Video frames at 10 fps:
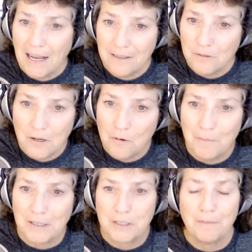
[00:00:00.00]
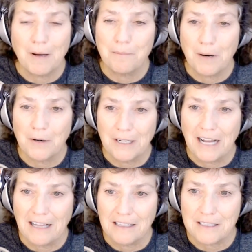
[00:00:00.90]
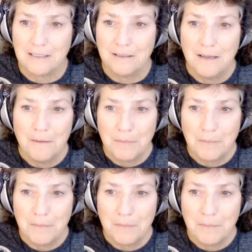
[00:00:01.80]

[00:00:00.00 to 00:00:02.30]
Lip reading: I don't know much about Bart and Allison,